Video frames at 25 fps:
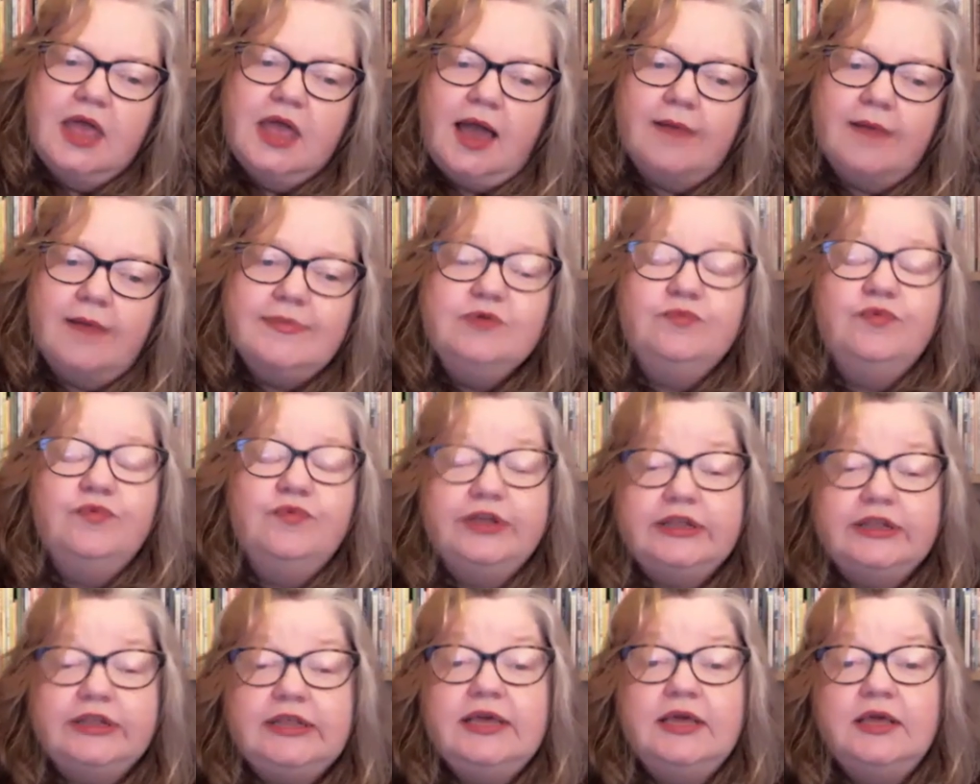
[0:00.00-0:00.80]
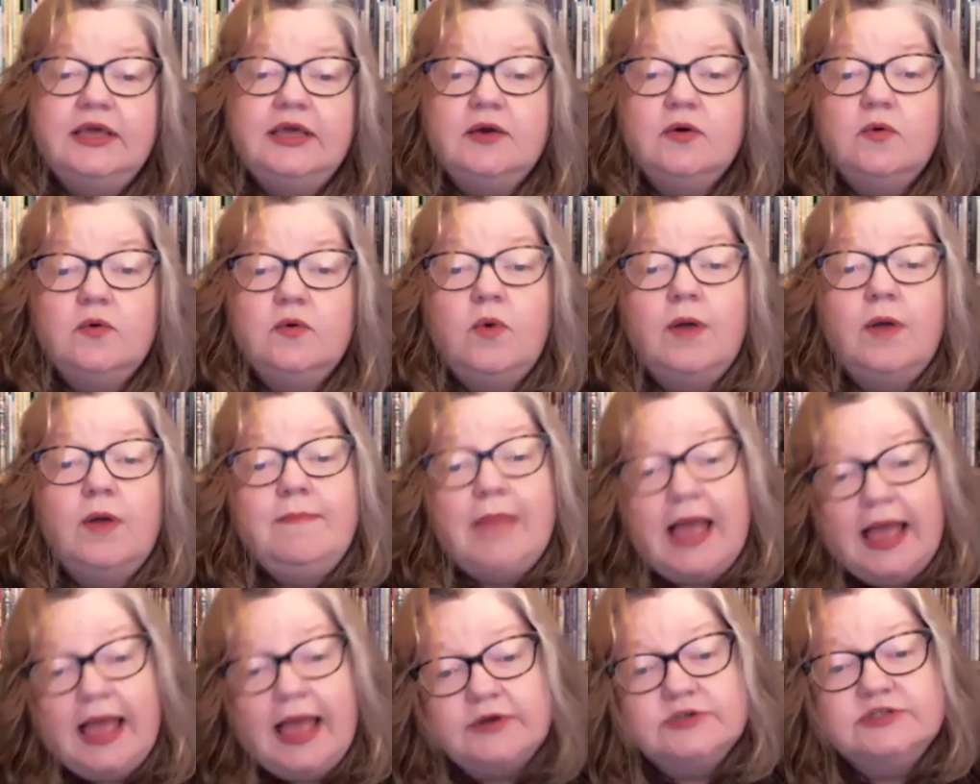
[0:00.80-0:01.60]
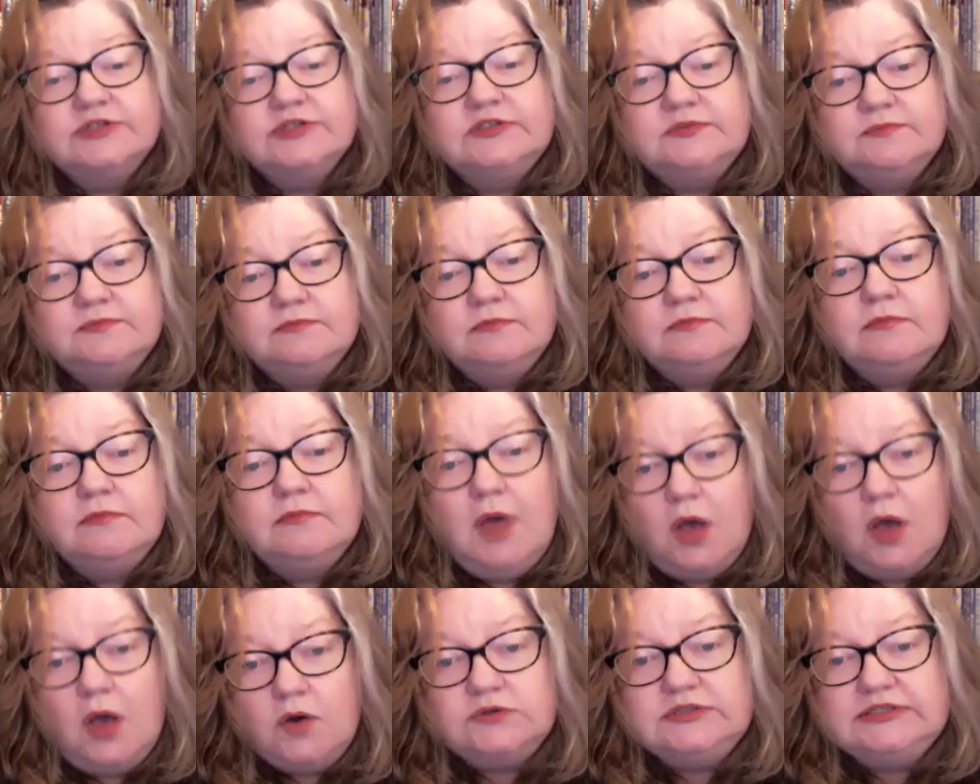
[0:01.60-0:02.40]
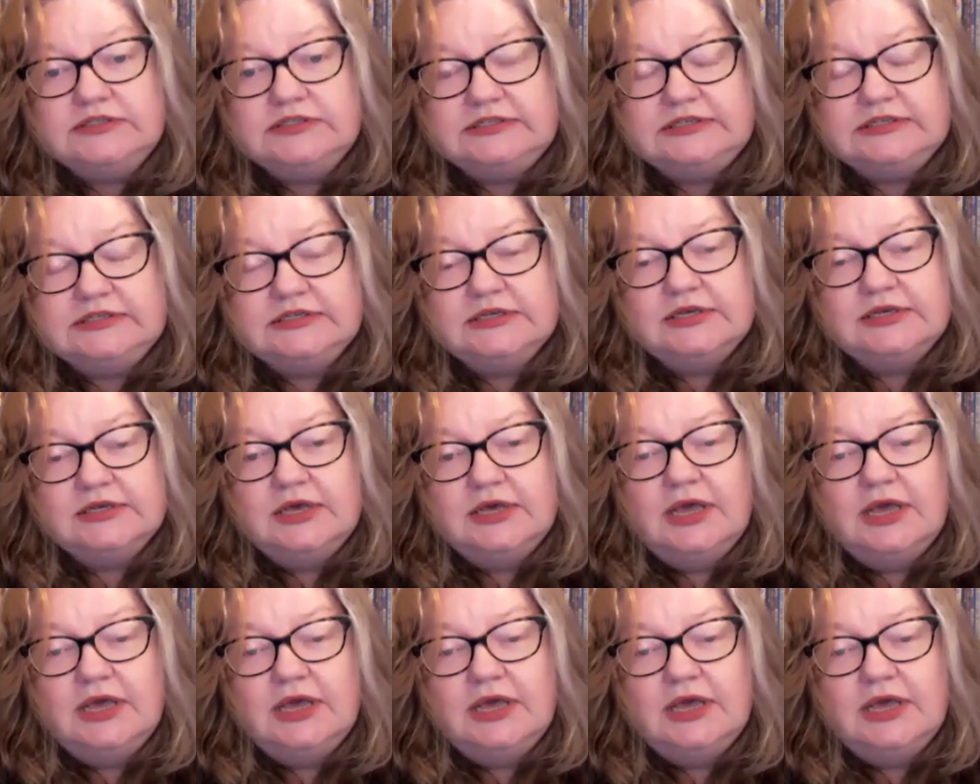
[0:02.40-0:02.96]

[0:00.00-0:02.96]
really what matters most